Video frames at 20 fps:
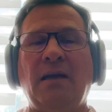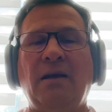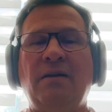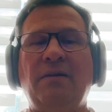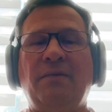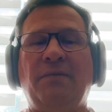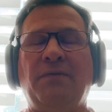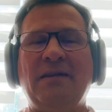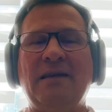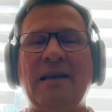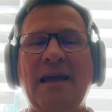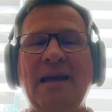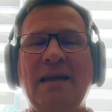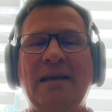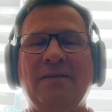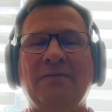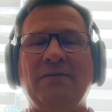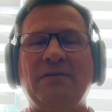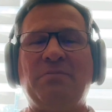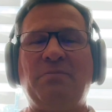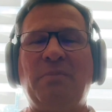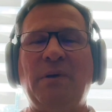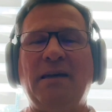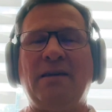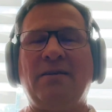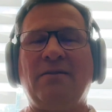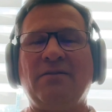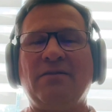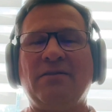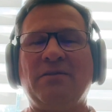If native
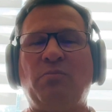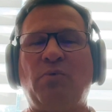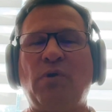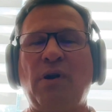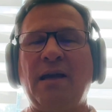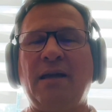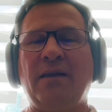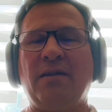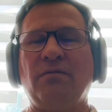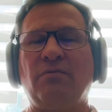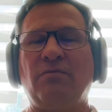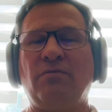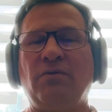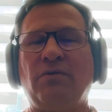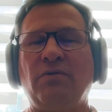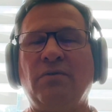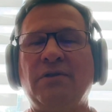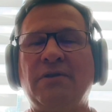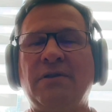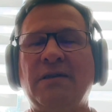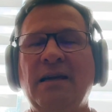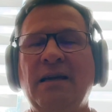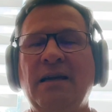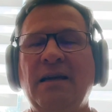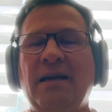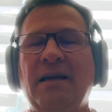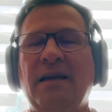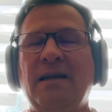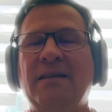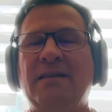speakers break the rules,
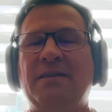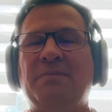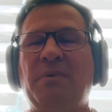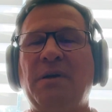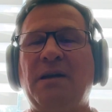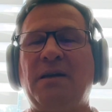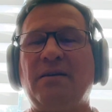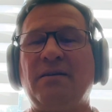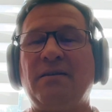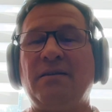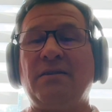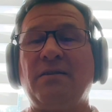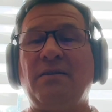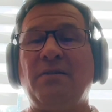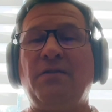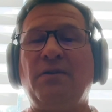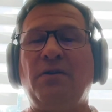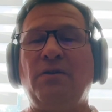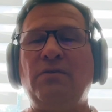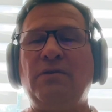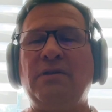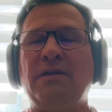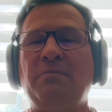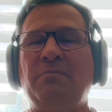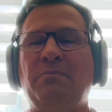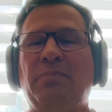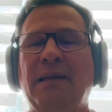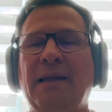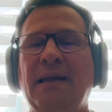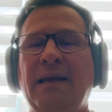it's because those
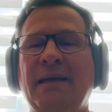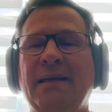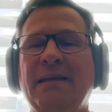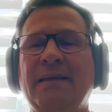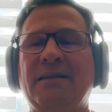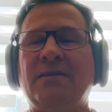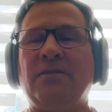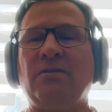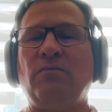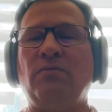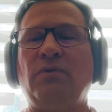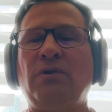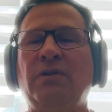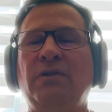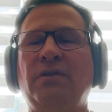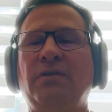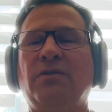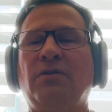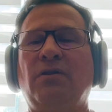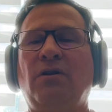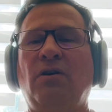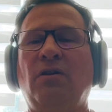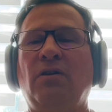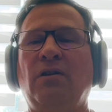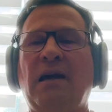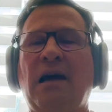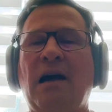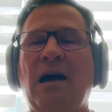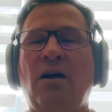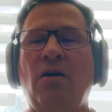in place wouldn't
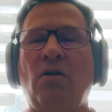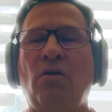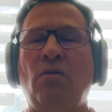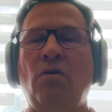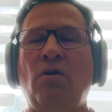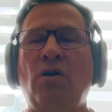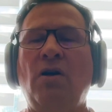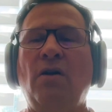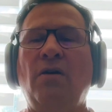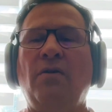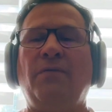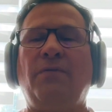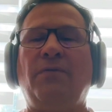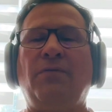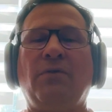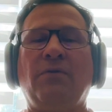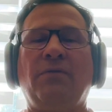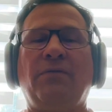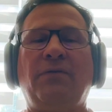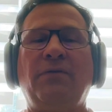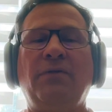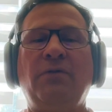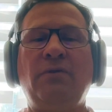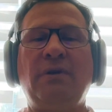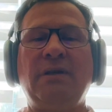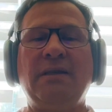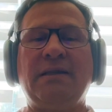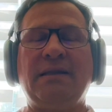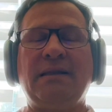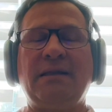allow for
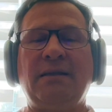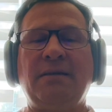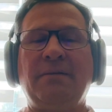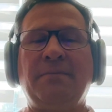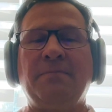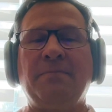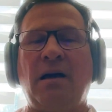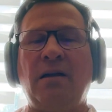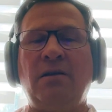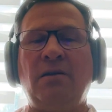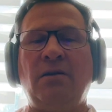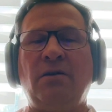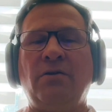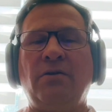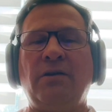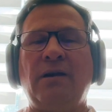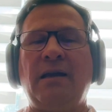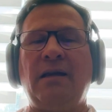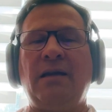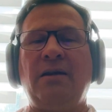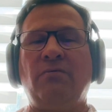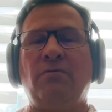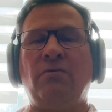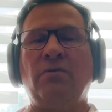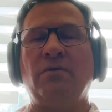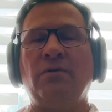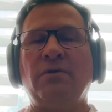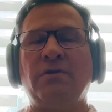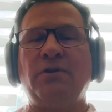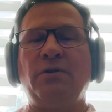fluency. Unlearn any
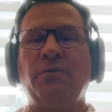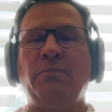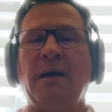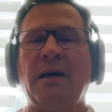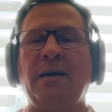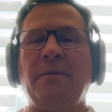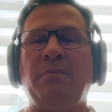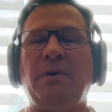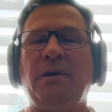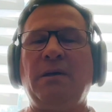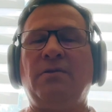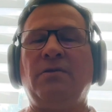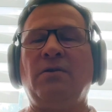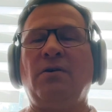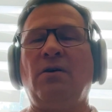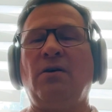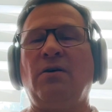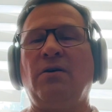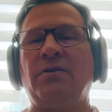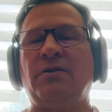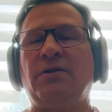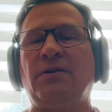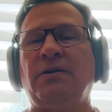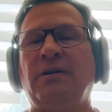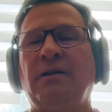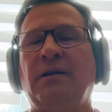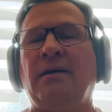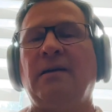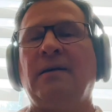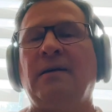rules you might be taught
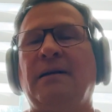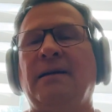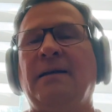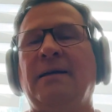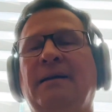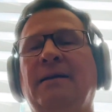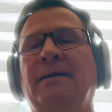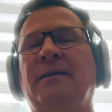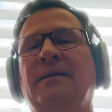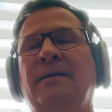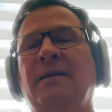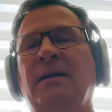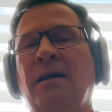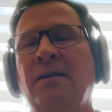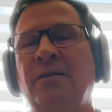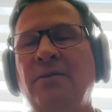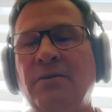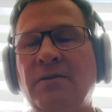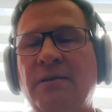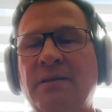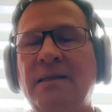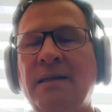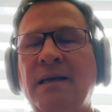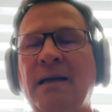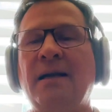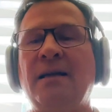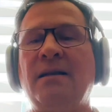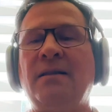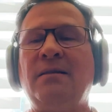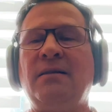and
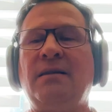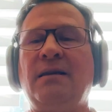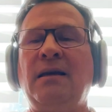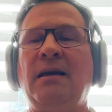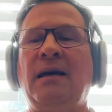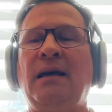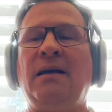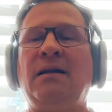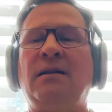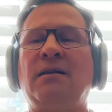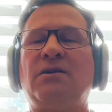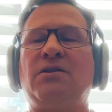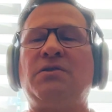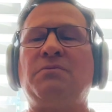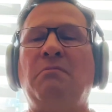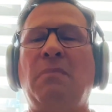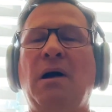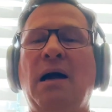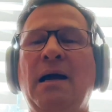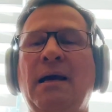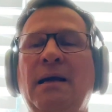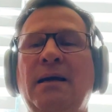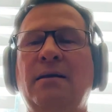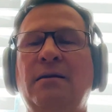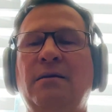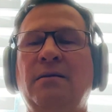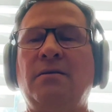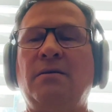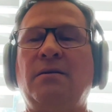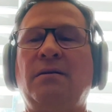understand the English
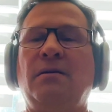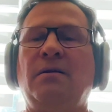mind.